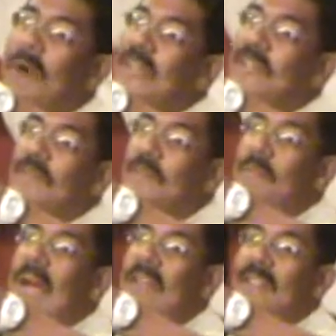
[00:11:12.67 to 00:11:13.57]
a bunch of them
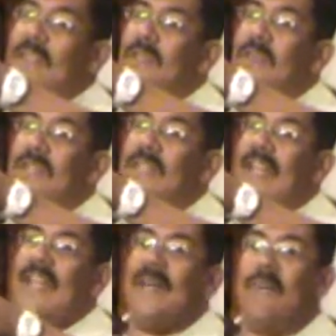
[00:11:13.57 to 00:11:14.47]
back there too, the
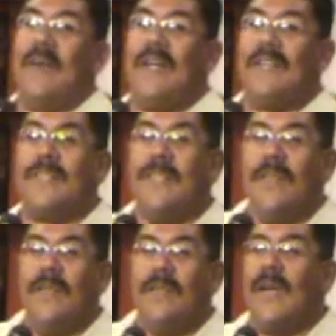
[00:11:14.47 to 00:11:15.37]
daily breads.
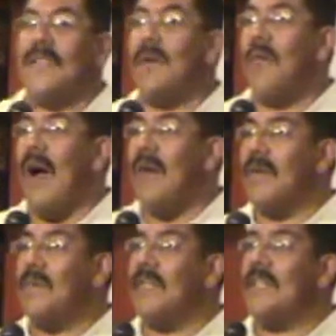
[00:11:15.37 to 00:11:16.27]
You guys are
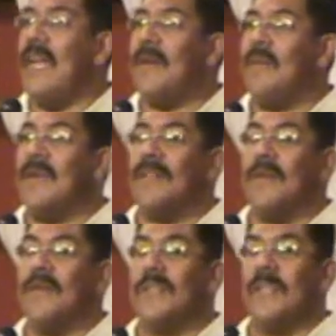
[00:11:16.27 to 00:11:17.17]
welcome to take one of
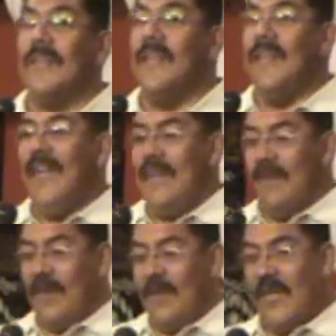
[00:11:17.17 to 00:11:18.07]
those and,
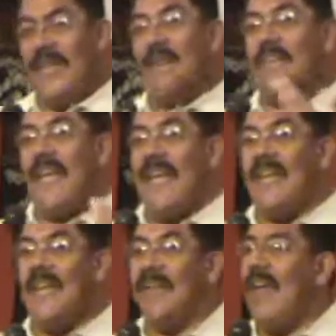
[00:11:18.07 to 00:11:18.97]
and, and read them
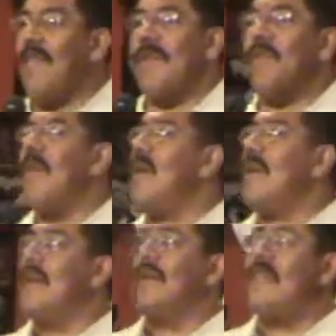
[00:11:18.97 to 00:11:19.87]
daily. Every
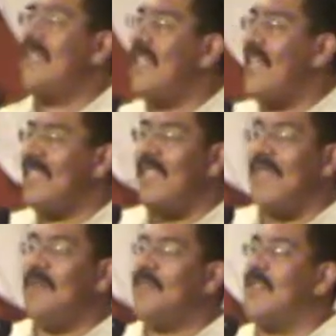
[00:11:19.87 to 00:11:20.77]
morning, read that
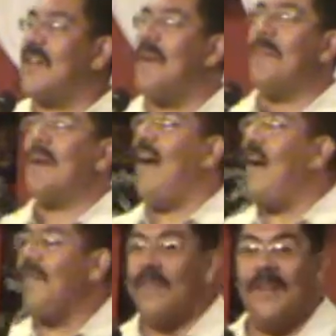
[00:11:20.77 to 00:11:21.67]
thing with your cup of
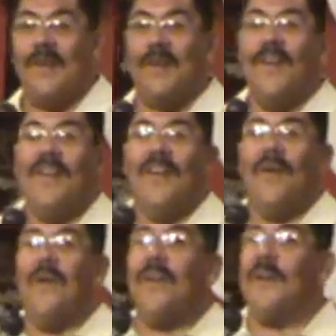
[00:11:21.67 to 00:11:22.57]
coffee or,
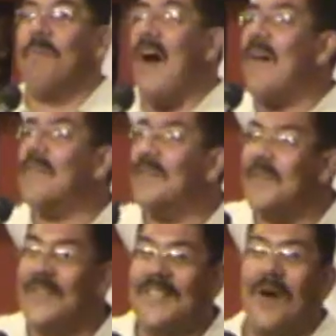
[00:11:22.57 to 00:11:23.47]
or your Mountain
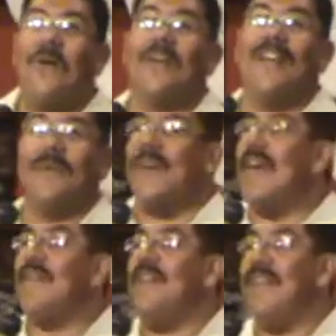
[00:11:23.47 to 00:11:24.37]
Dew and donut,
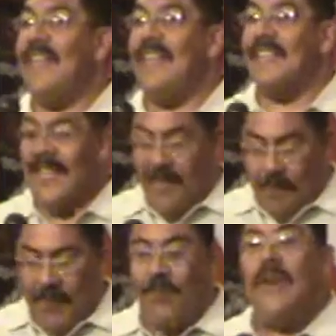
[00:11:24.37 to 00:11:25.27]
whatever it is.
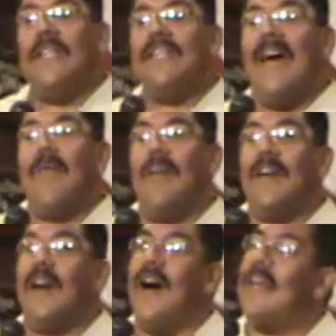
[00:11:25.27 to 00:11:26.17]
But read that
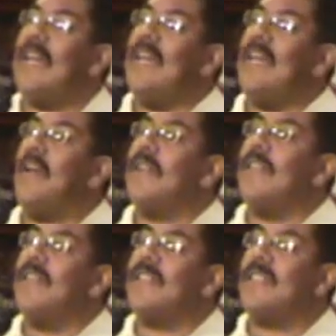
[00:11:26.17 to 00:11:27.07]
Word of God. Get it on
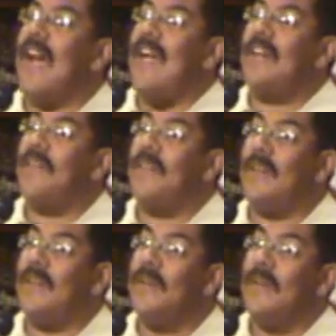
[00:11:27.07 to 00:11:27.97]
the inside of
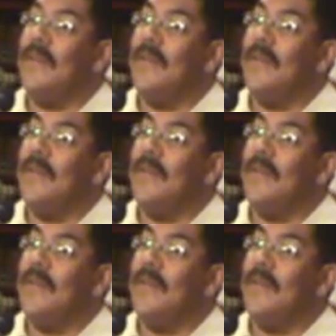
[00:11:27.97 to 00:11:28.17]
you.